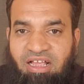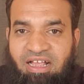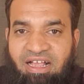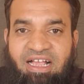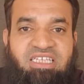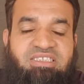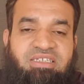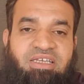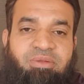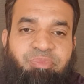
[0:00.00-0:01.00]
As
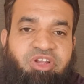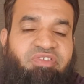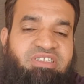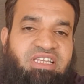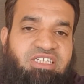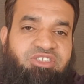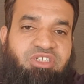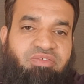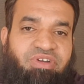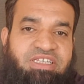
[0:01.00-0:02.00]
in previous
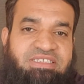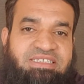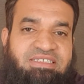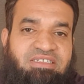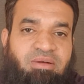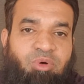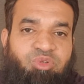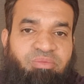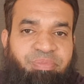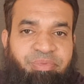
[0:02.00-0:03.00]
lecture we discussed about
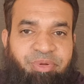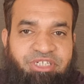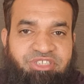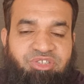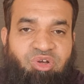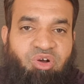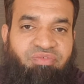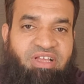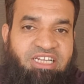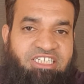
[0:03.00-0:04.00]
the preparation
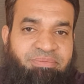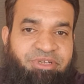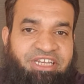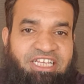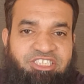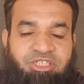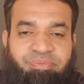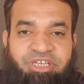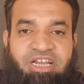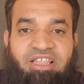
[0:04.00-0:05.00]
of Ldpe and
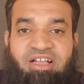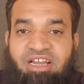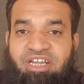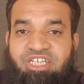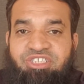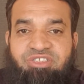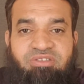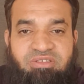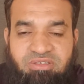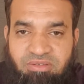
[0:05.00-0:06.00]
Hdpe and the
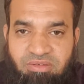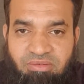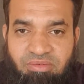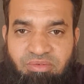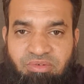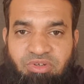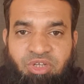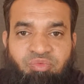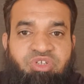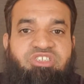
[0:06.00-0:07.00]
conditions
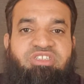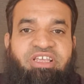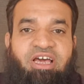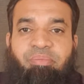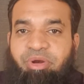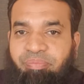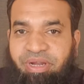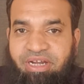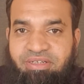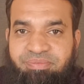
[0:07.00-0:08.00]
in which they are
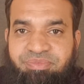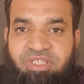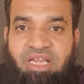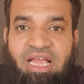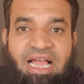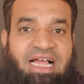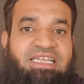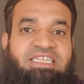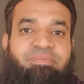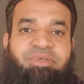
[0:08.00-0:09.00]
prepared.
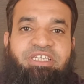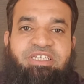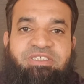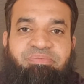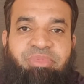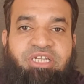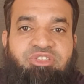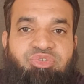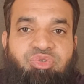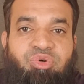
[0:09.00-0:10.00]
Ldpe is made
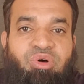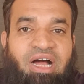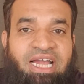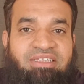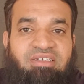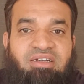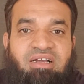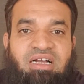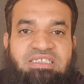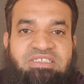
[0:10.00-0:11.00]
through either
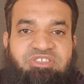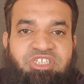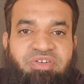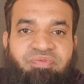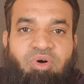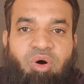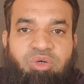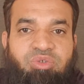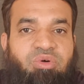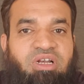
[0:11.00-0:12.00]
a stiff
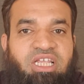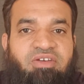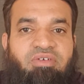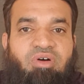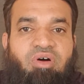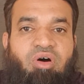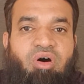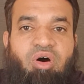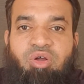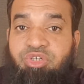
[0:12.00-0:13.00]
autoclave
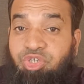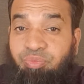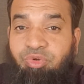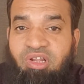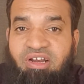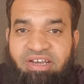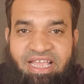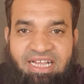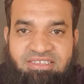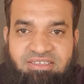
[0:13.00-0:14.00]
or tubular
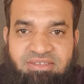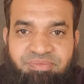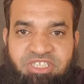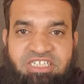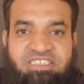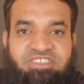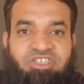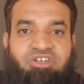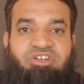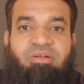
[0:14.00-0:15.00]
reactor. Its
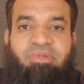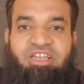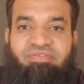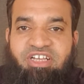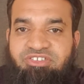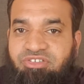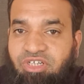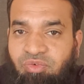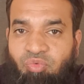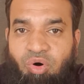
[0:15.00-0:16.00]
general manufacture
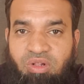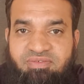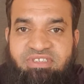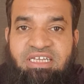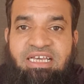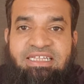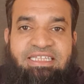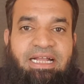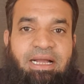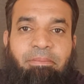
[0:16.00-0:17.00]
involves
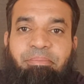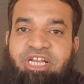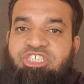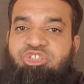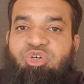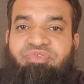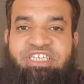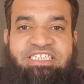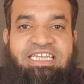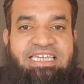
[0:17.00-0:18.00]
the compression of
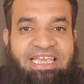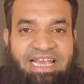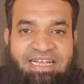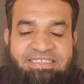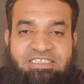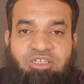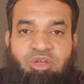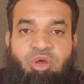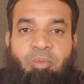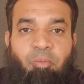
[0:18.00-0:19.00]
ethylene gas,
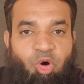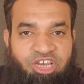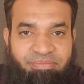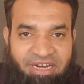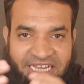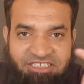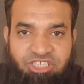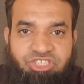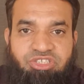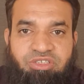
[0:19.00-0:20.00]

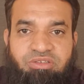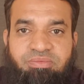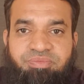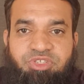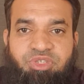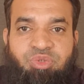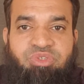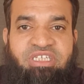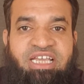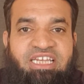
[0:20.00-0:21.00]
polymerization
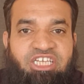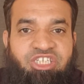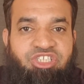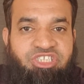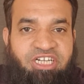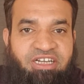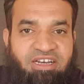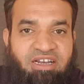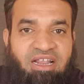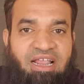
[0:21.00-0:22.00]
using an
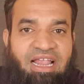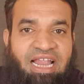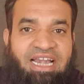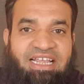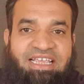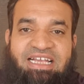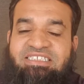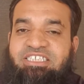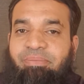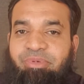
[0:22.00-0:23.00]
initiator and a
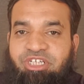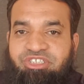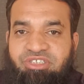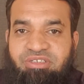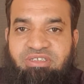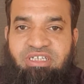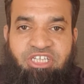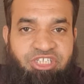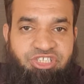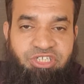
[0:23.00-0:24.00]
gas separation.
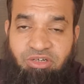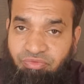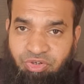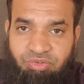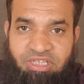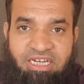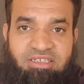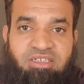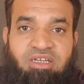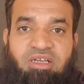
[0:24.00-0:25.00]
Initiator, we know
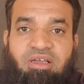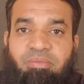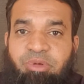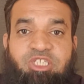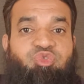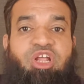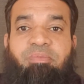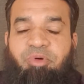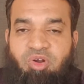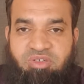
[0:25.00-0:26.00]
that benzoyl
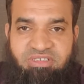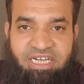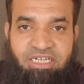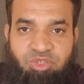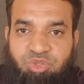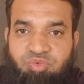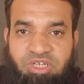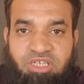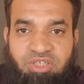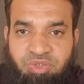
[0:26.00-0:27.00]
peroxide
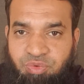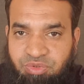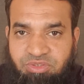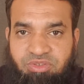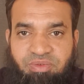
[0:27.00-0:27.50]
usually used.